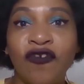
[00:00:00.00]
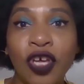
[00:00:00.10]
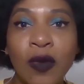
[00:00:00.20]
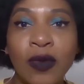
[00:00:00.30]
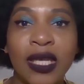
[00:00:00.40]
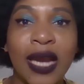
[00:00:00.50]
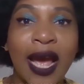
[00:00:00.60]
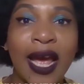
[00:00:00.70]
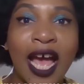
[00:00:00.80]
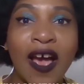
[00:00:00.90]
the films that
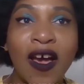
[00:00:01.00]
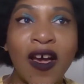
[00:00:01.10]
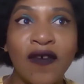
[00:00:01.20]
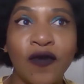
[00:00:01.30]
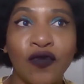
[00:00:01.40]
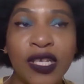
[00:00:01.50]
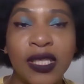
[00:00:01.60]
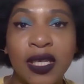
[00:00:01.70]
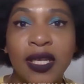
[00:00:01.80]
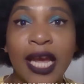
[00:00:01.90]
I have
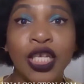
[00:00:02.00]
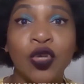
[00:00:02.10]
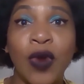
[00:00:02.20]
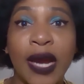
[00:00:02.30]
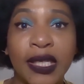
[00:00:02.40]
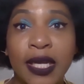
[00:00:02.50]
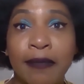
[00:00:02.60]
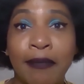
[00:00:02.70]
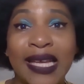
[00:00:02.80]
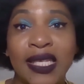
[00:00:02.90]
written and
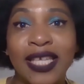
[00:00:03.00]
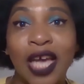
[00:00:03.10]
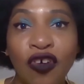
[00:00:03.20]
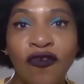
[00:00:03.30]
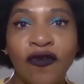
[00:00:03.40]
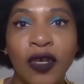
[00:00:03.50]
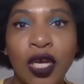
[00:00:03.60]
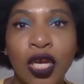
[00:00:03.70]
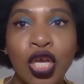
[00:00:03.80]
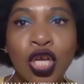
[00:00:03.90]
directed myself,
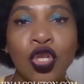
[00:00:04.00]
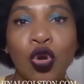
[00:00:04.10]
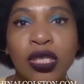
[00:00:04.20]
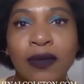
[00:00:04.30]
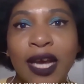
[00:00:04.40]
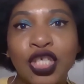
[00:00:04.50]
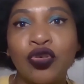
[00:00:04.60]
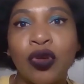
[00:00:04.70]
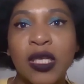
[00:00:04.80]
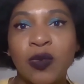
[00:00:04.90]
those are my
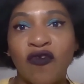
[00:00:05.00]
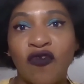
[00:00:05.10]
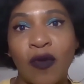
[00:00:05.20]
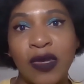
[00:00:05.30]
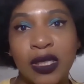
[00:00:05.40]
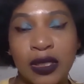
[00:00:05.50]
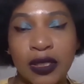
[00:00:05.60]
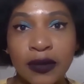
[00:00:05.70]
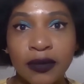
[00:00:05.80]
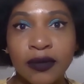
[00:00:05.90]
strongest
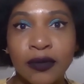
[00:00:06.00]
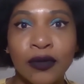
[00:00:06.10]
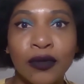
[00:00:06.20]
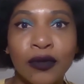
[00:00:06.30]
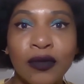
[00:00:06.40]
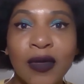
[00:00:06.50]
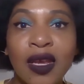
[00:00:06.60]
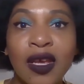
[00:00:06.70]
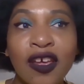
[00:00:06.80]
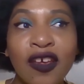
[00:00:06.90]
performances.
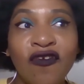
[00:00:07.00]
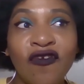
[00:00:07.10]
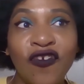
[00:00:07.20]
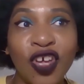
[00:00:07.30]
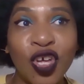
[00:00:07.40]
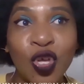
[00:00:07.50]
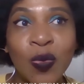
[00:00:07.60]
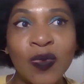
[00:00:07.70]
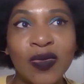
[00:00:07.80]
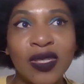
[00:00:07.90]

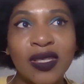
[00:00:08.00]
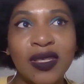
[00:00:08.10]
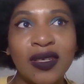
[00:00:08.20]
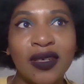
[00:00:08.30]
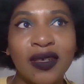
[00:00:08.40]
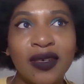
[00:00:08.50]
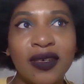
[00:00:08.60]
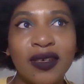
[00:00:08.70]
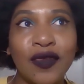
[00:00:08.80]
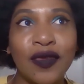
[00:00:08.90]
Films
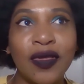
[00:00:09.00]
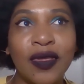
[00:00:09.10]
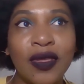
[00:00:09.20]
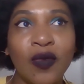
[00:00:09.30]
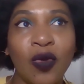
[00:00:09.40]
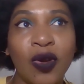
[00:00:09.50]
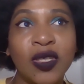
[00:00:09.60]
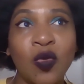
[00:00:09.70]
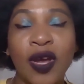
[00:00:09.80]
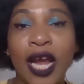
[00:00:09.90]
where
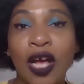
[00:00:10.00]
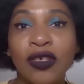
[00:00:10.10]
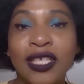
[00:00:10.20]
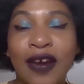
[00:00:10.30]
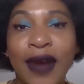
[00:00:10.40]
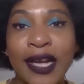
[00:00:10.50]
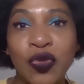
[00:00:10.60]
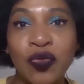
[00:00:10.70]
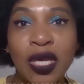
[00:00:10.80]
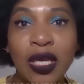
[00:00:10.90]
someone else
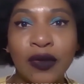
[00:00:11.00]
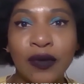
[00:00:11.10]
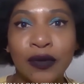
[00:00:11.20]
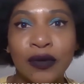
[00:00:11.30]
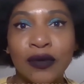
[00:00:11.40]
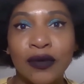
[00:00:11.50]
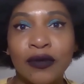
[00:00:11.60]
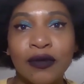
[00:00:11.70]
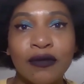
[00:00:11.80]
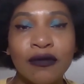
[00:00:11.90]
directed me,
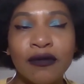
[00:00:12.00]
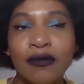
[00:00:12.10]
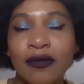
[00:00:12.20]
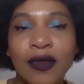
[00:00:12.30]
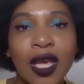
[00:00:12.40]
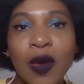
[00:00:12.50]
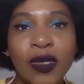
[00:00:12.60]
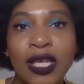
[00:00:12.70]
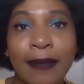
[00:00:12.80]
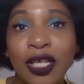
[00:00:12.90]
it
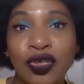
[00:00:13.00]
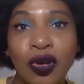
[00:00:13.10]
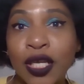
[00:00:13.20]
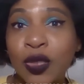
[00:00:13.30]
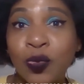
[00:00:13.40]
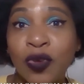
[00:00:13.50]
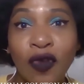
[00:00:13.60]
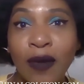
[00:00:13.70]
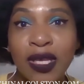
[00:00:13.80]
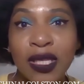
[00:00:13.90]
was not my strongest
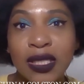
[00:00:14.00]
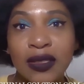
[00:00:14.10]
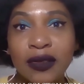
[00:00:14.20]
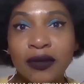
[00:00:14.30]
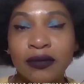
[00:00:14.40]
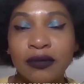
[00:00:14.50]
performance.